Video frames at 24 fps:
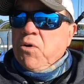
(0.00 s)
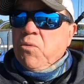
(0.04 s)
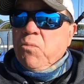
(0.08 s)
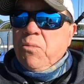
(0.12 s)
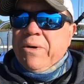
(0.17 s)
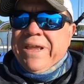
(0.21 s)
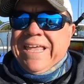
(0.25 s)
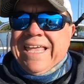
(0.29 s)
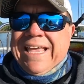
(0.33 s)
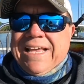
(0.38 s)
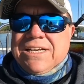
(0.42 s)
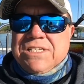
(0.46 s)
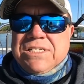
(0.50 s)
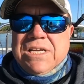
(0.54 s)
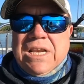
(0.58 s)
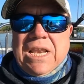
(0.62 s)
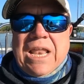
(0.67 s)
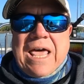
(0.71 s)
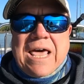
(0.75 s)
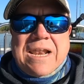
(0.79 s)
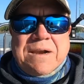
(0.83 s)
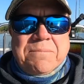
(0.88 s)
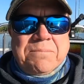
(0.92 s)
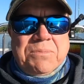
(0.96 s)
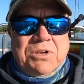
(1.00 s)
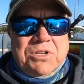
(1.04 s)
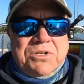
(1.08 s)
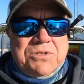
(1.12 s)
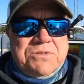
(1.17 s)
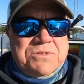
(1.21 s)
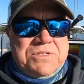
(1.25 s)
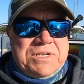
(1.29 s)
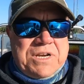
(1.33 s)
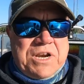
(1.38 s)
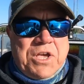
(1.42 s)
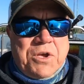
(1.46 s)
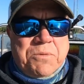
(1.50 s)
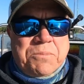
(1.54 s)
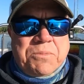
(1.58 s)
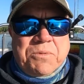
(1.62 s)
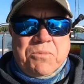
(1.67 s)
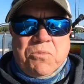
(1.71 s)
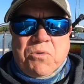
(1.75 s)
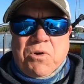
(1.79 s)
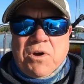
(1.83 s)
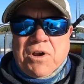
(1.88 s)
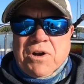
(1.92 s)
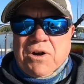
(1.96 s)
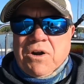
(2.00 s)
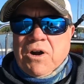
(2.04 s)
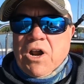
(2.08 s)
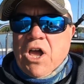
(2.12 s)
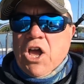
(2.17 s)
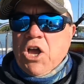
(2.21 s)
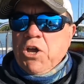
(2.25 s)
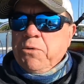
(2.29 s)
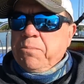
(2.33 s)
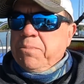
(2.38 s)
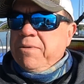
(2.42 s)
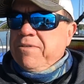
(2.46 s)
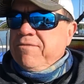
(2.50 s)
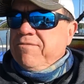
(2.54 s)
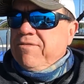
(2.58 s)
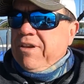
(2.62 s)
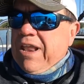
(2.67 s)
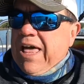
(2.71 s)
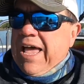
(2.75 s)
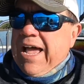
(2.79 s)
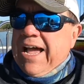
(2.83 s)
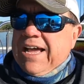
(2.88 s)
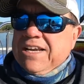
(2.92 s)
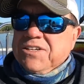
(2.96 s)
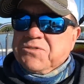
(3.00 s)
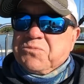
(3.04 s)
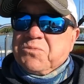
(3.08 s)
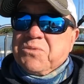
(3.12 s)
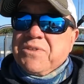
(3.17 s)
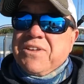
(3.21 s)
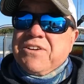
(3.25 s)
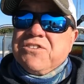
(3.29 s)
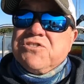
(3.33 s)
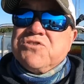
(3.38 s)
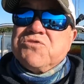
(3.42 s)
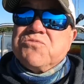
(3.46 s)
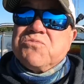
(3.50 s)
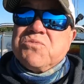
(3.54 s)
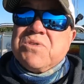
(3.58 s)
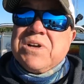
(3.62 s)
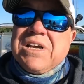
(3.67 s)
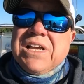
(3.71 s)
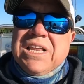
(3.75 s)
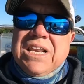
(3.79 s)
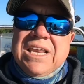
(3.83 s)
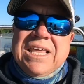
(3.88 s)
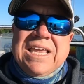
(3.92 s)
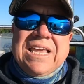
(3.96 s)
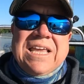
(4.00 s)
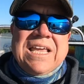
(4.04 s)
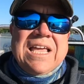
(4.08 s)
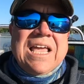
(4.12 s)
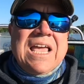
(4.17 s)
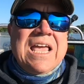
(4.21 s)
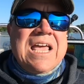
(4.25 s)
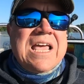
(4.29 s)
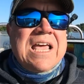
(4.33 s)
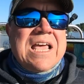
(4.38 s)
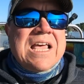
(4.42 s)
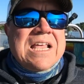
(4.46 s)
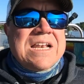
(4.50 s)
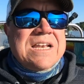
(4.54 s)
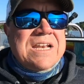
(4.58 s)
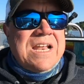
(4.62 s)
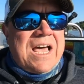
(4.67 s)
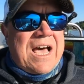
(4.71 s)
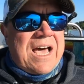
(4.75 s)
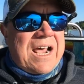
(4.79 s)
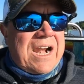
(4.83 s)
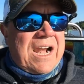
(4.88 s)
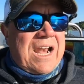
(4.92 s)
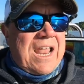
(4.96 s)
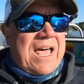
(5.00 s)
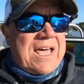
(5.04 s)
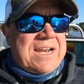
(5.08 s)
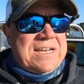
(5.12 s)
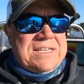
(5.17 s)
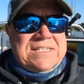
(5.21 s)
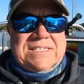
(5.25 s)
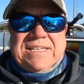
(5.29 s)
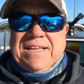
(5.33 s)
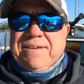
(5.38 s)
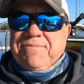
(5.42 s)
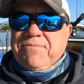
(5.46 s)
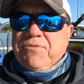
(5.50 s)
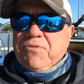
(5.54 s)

We catch a lot of blues in open water, open flats, where there's really not a lot of stuff